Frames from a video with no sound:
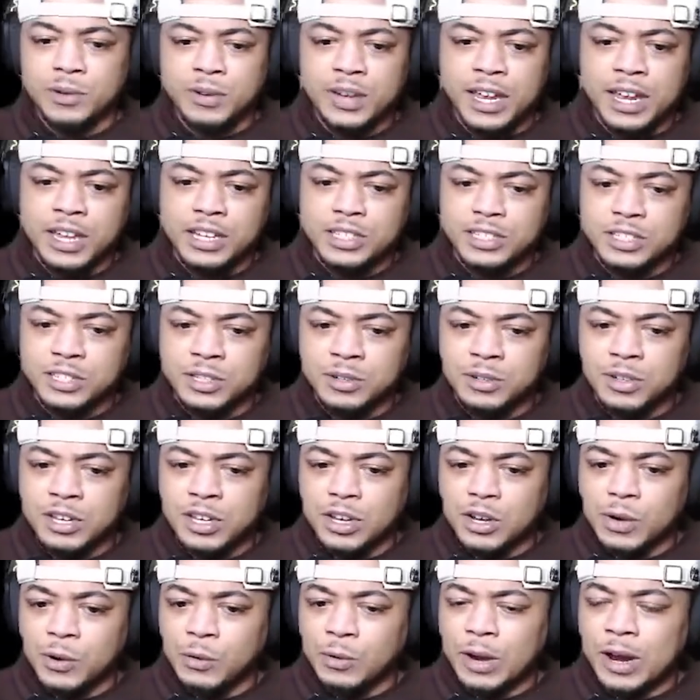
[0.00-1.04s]
catch. So
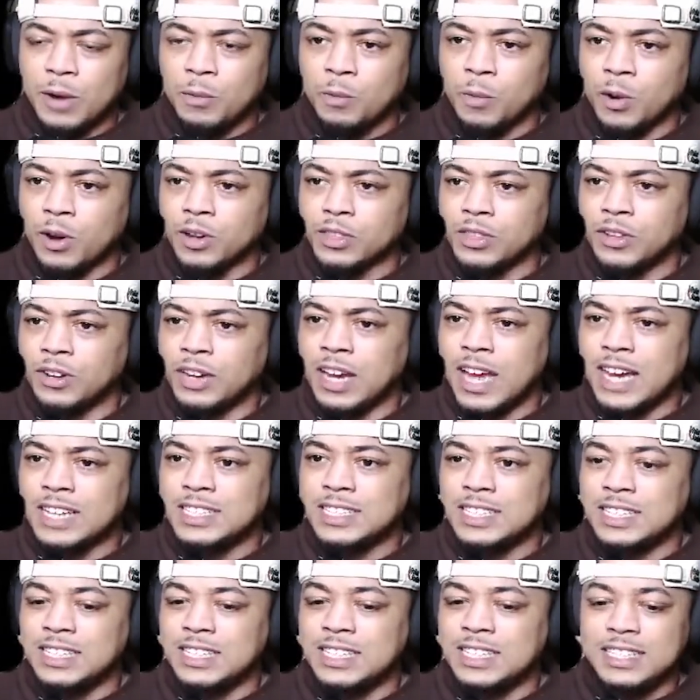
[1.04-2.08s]
great work there. And actually,